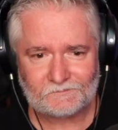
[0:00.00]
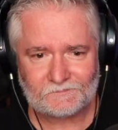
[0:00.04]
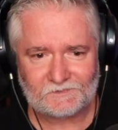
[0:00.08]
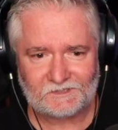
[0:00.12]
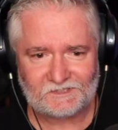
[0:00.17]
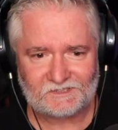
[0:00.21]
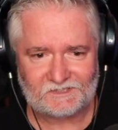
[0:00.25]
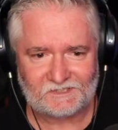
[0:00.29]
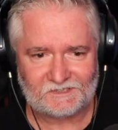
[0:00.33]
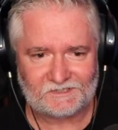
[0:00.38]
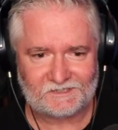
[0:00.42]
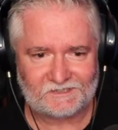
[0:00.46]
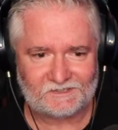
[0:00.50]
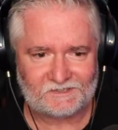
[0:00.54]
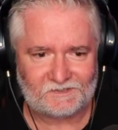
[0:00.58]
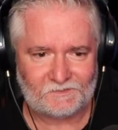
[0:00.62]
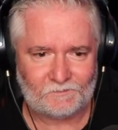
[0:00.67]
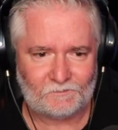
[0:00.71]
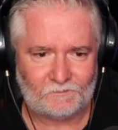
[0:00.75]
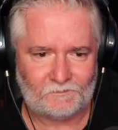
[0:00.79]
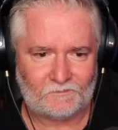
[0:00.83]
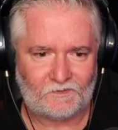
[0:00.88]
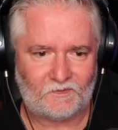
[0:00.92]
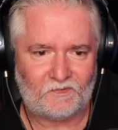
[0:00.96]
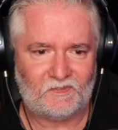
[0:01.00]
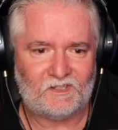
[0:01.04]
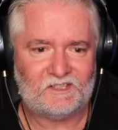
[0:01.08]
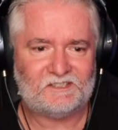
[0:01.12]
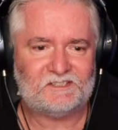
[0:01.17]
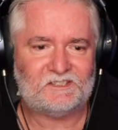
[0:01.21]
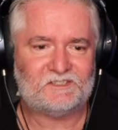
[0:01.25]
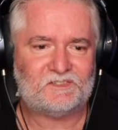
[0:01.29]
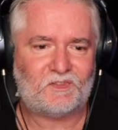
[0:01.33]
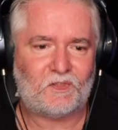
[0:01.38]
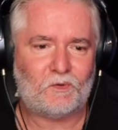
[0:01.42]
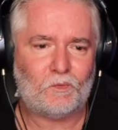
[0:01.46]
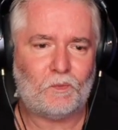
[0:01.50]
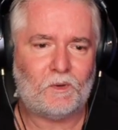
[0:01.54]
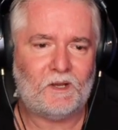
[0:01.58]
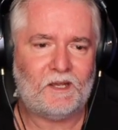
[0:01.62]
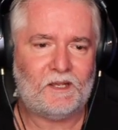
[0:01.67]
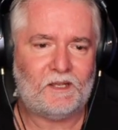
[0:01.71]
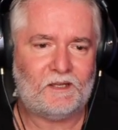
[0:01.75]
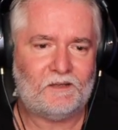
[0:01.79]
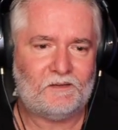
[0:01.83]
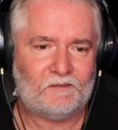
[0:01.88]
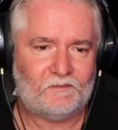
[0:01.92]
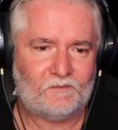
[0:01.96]
Here she is. This is the
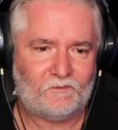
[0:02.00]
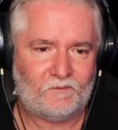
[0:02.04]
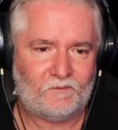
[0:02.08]
way.